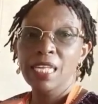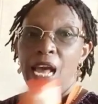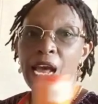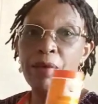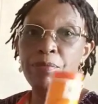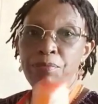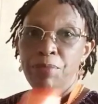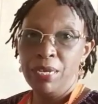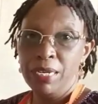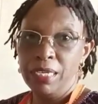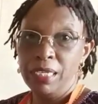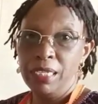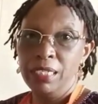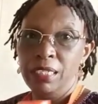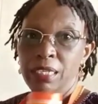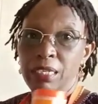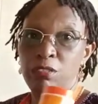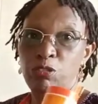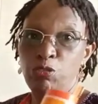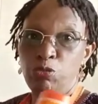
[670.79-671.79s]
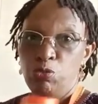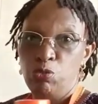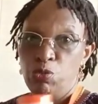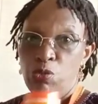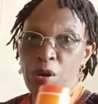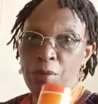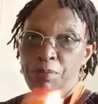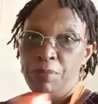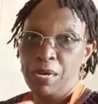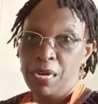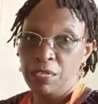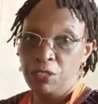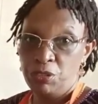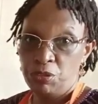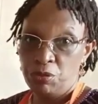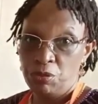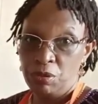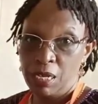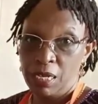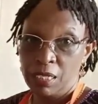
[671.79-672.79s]
ability to lower blood
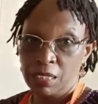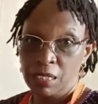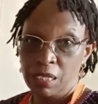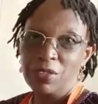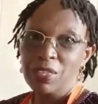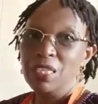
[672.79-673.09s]
sugars.